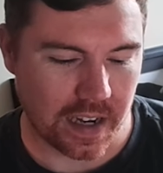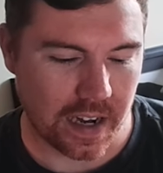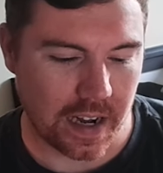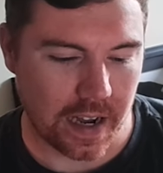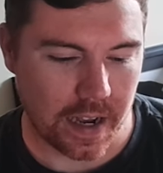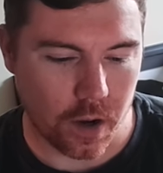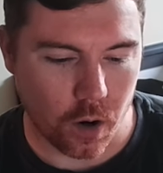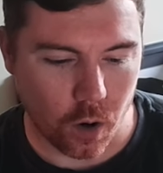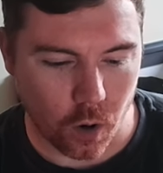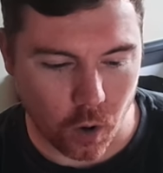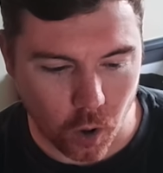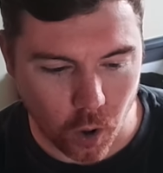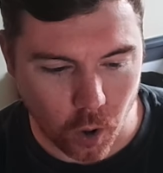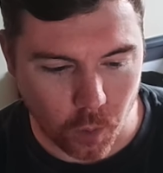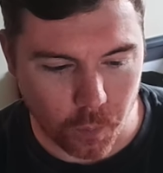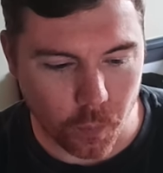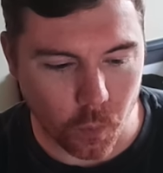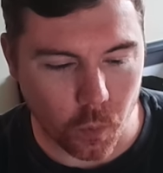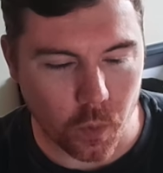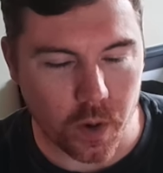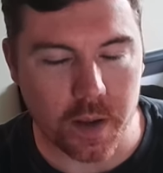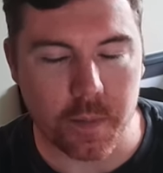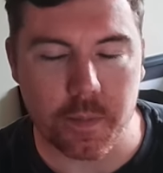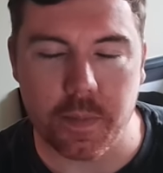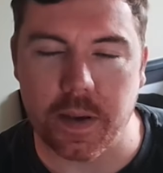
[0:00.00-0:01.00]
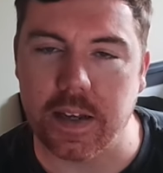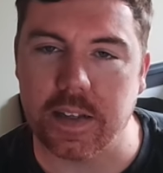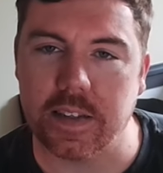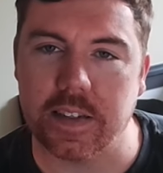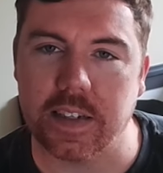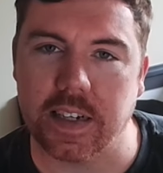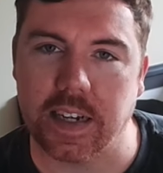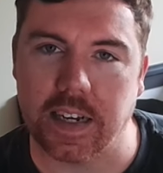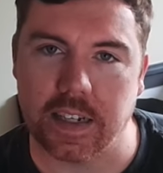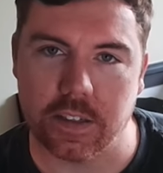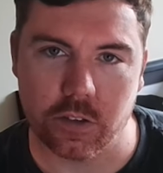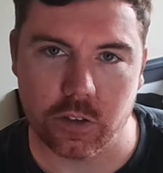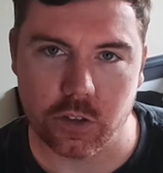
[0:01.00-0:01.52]
I hope we meet
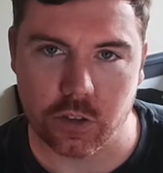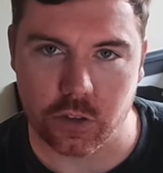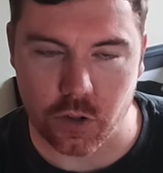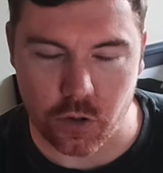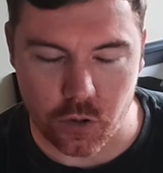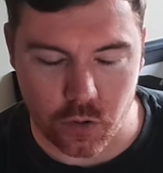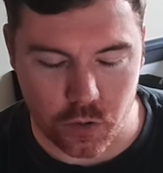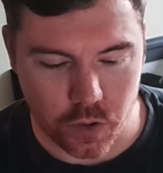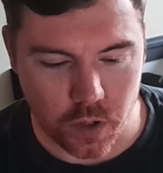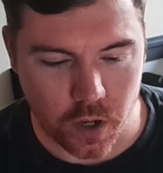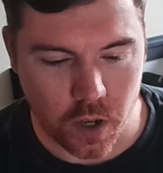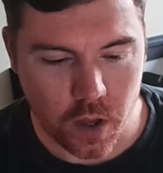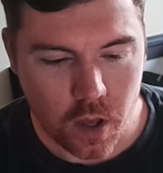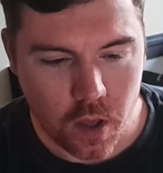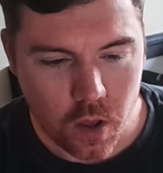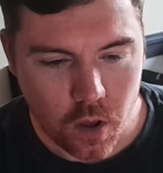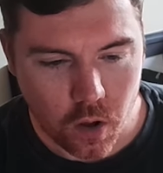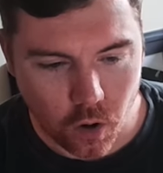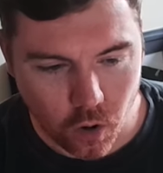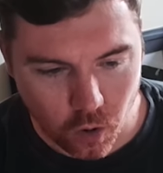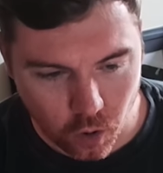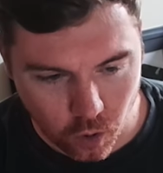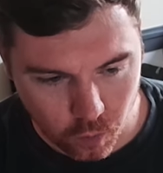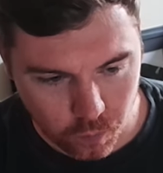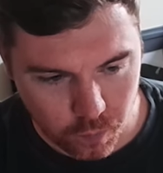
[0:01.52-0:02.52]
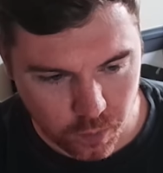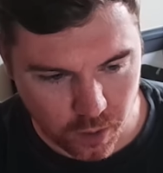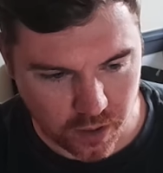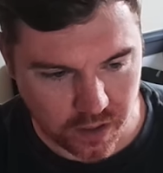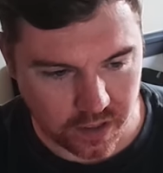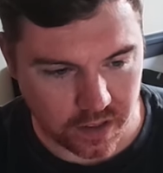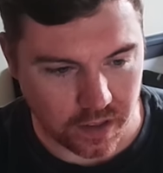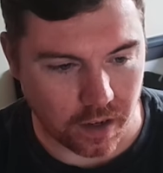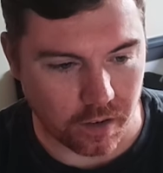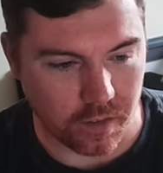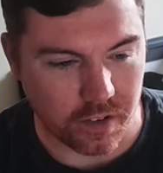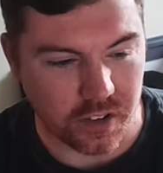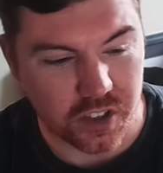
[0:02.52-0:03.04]
again soon up the
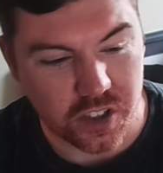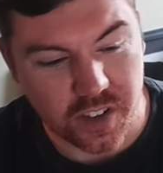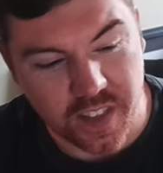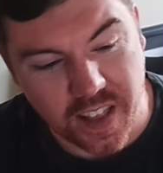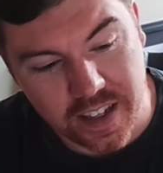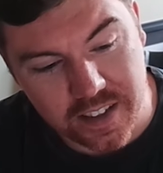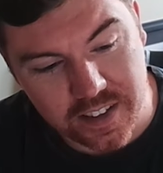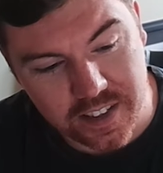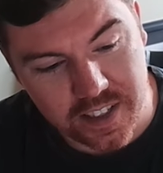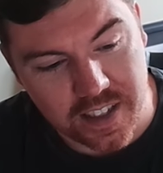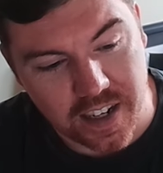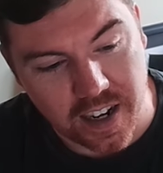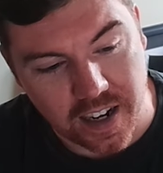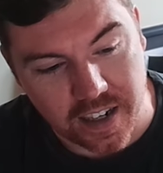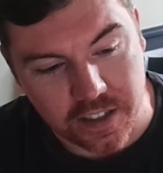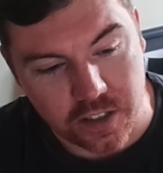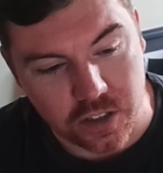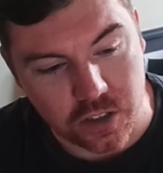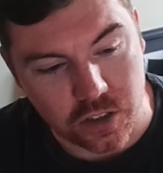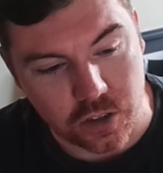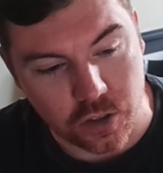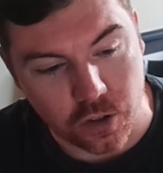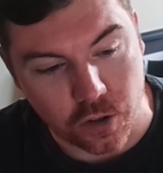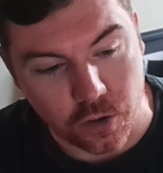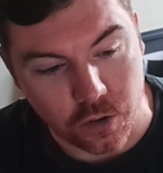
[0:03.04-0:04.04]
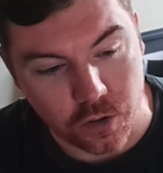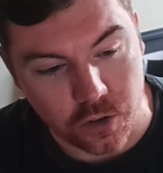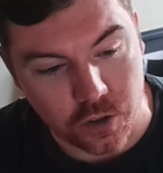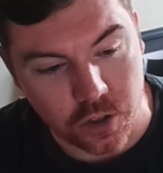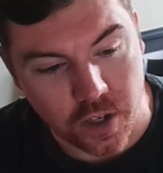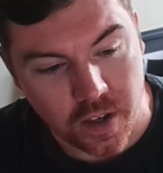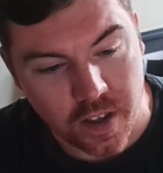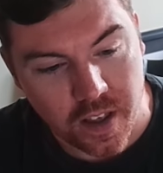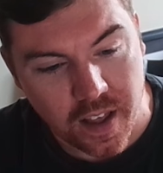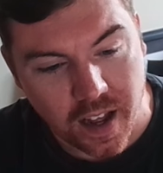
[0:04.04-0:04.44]
Claret. So that's a nice touch.